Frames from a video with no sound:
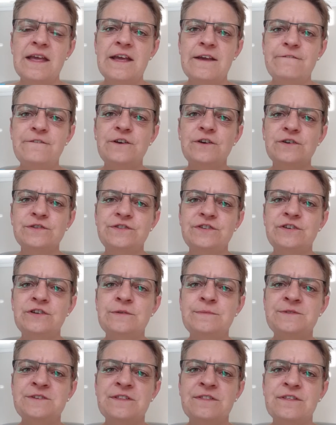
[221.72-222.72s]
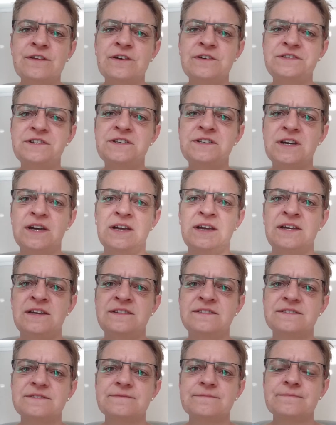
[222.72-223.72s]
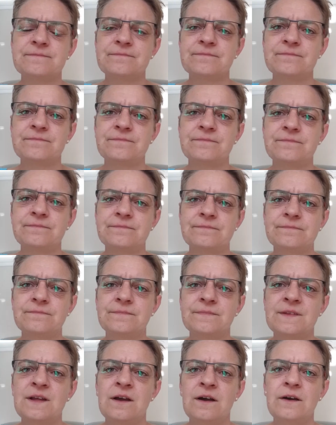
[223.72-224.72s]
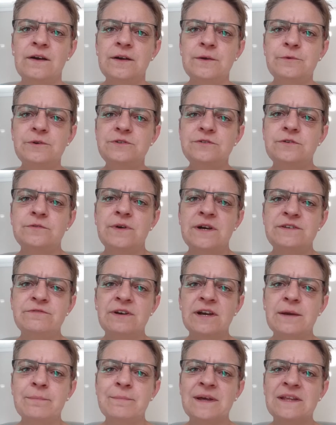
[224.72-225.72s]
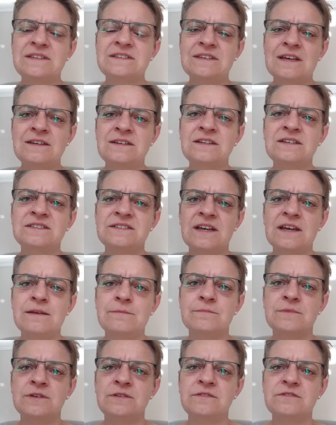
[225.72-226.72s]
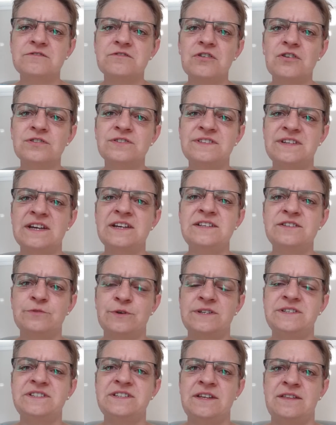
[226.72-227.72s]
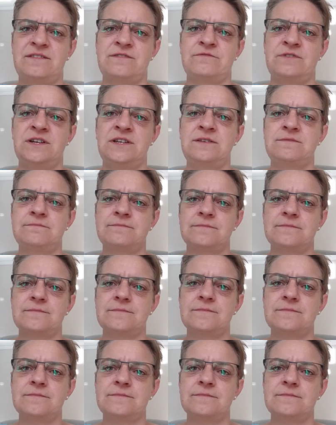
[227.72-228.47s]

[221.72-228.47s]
If your terms are 30 days, I would always recommend sending a statement on day 23.